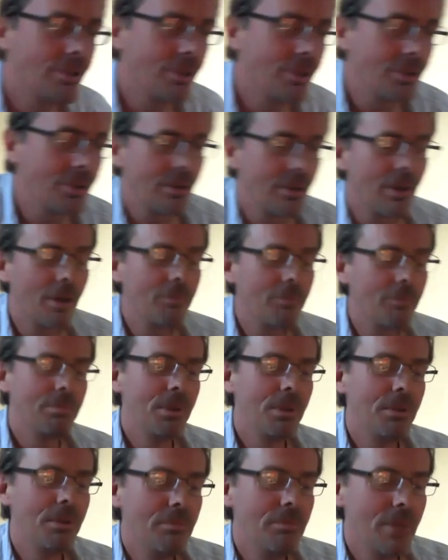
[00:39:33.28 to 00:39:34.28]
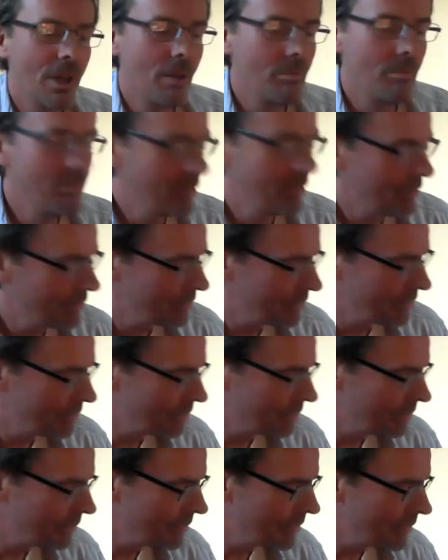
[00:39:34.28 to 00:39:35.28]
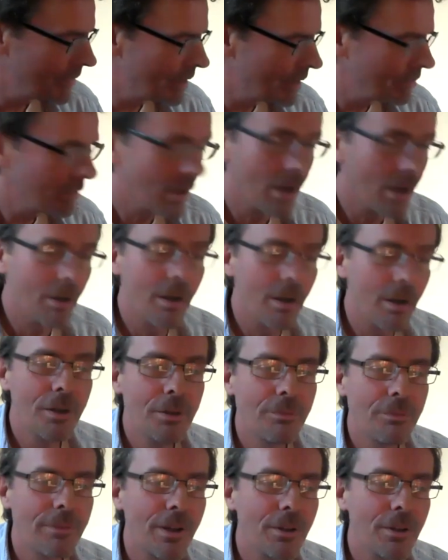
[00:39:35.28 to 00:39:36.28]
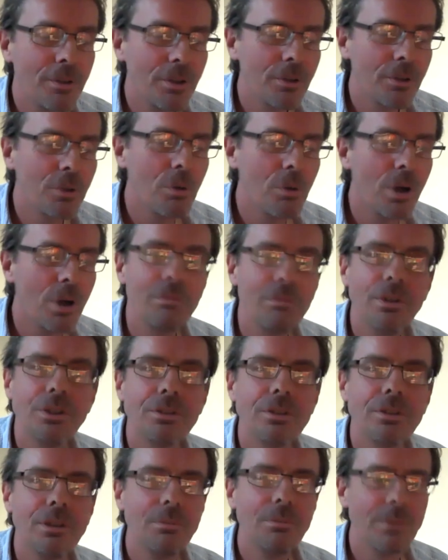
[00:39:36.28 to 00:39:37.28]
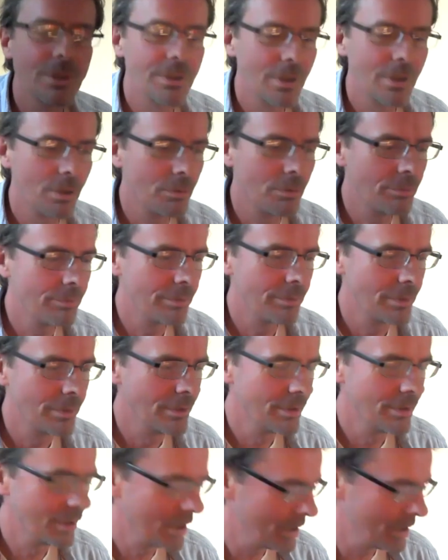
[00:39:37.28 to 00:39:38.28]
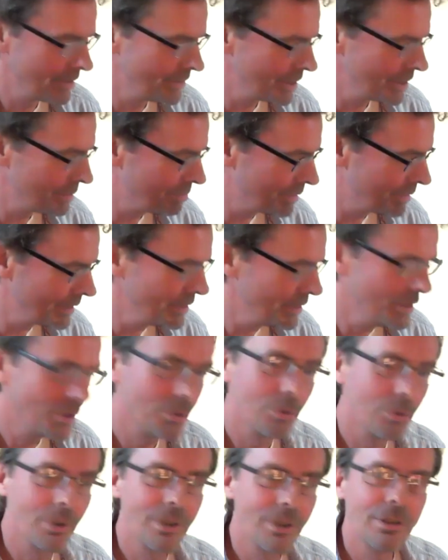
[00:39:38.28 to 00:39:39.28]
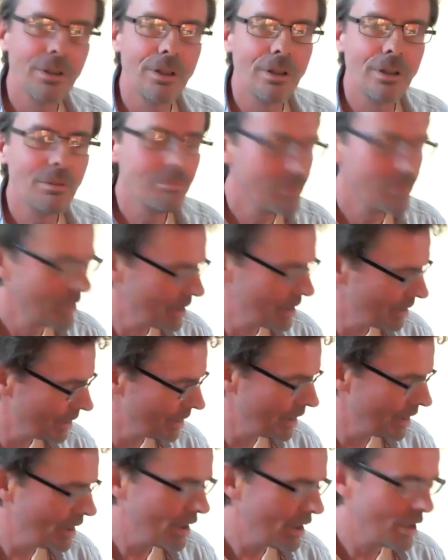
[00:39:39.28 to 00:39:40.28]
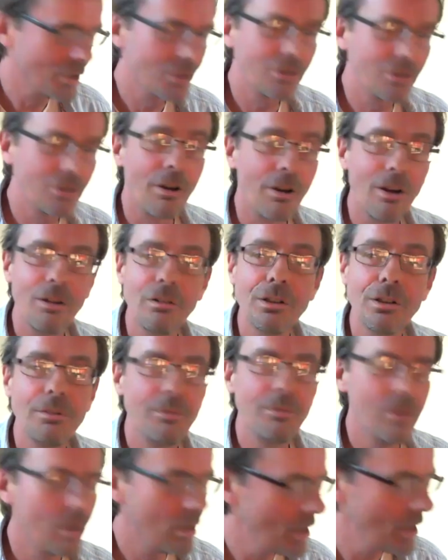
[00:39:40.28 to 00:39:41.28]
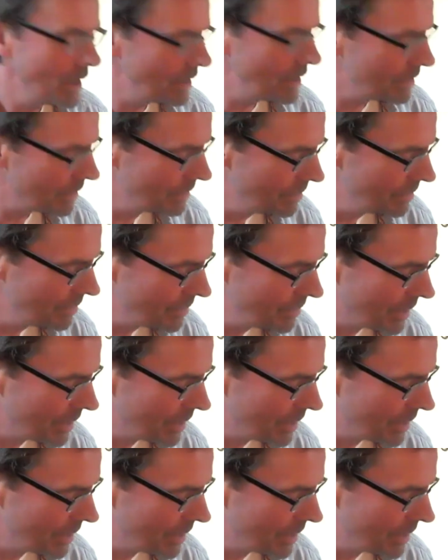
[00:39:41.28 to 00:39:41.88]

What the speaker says: that I've been, I only found her quite recently myself, and I've just been enjoying her style, if you like. And